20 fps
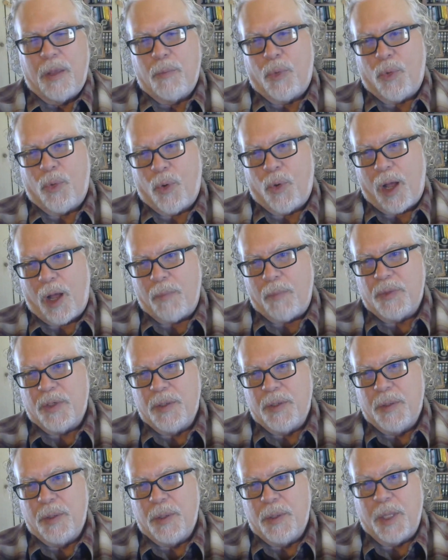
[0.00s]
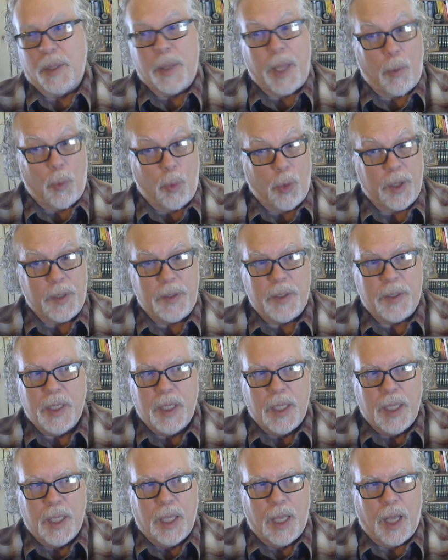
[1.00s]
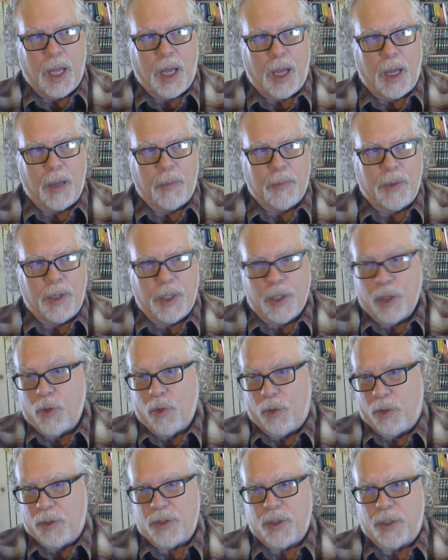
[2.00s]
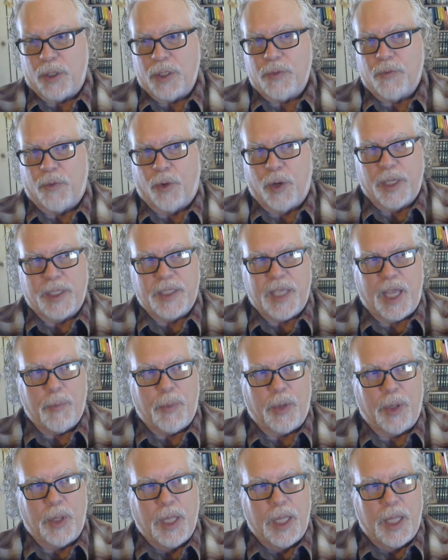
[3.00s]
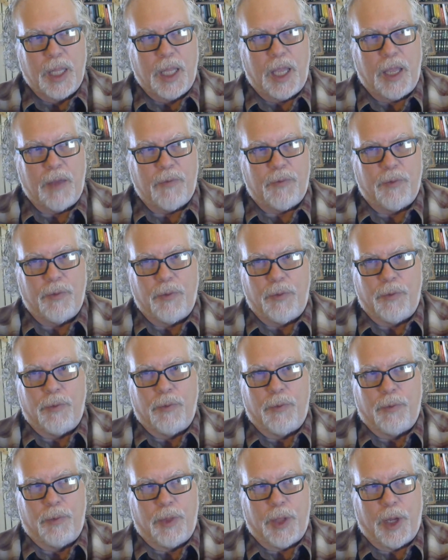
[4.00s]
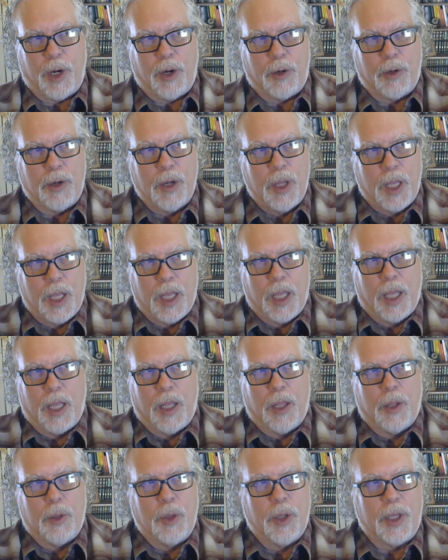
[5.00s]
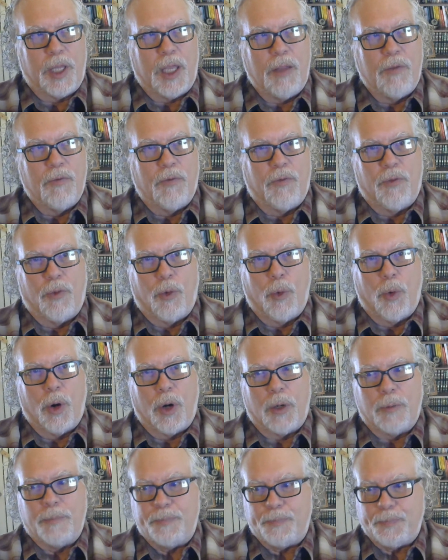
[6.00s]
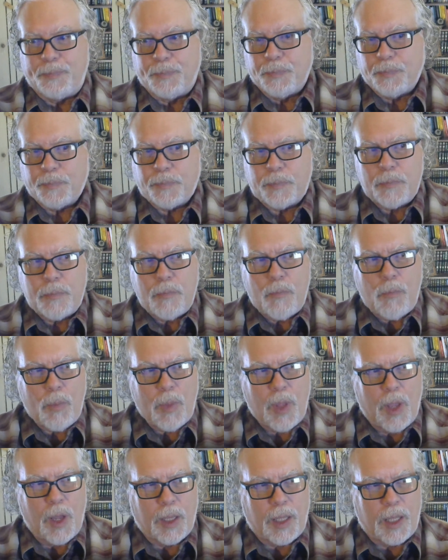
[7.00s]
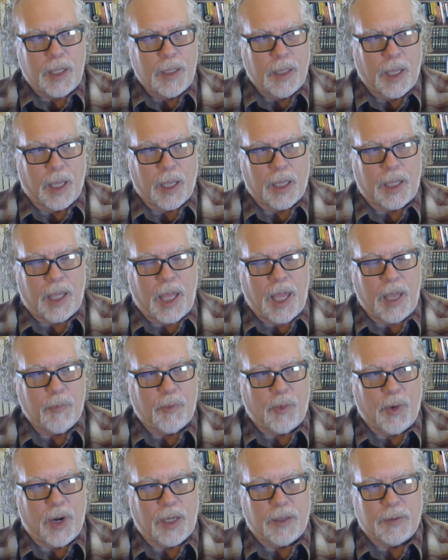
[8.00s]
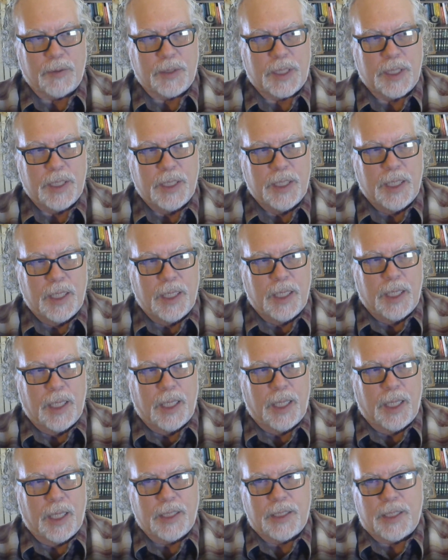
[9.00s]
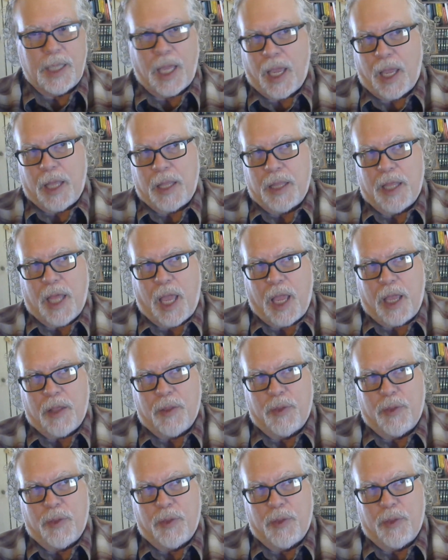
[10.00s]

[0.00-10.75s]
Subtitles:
prompt than they would in a Google search. For example, if they're looking for a campground, say they